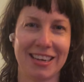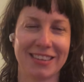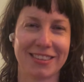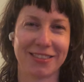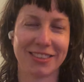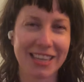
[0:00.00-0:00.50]

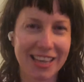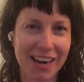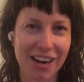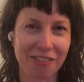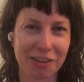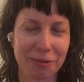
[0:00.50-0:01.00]
So take
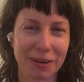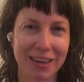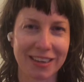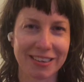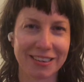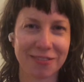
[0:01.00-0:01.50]
care,
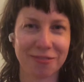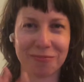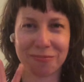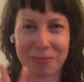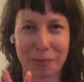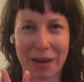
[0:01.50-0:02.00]
everyone.
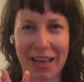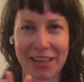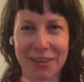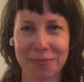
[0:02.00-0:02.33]
Bye-bye.